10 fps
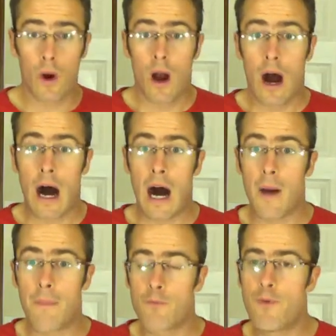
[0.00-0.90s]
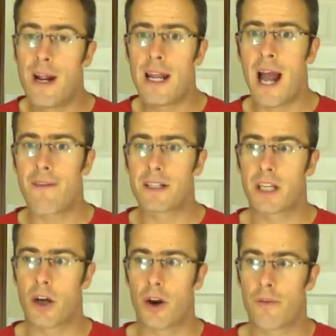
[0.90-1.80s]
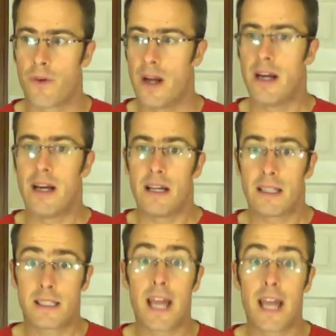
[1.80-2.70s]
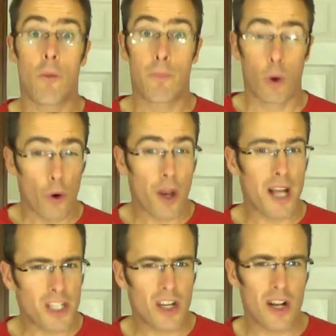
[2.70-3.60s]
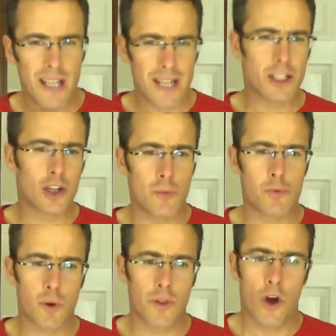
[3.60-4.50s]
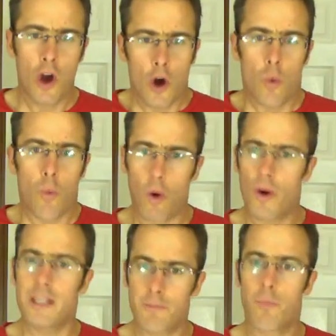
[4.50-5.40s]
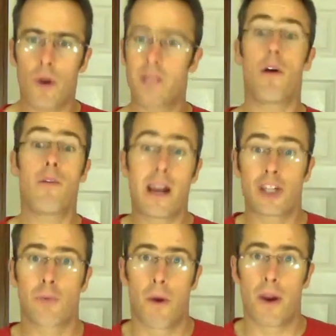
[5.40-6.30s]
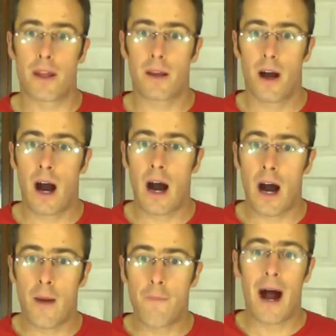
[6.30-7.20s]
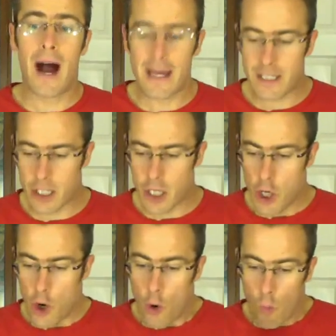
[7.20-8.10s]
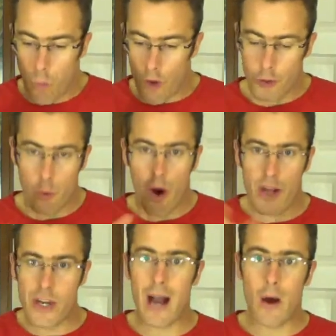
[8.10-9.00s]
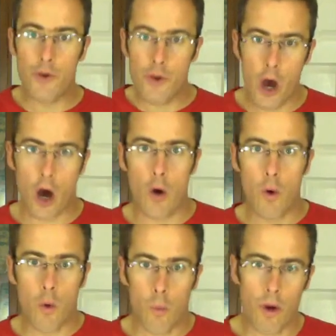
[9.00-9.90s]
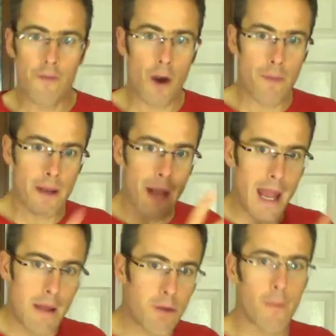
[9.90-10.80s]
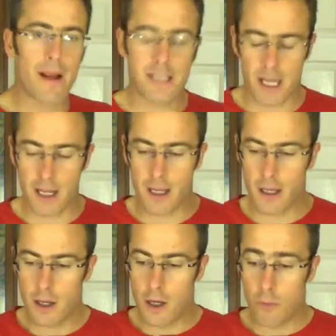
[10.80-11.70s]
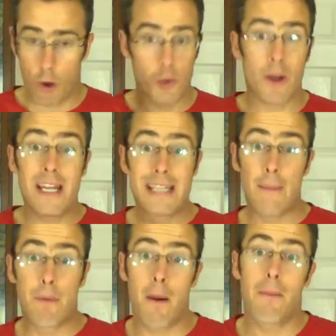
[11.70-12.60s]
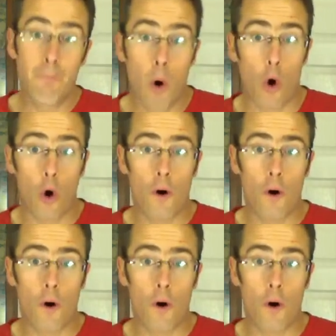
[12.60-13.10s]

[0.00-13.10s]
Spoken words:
but really having to kind of take on board and actually kind of get to grips with what is my relationship with money, and what do I now know? What have I been implementing? What do I need to implement more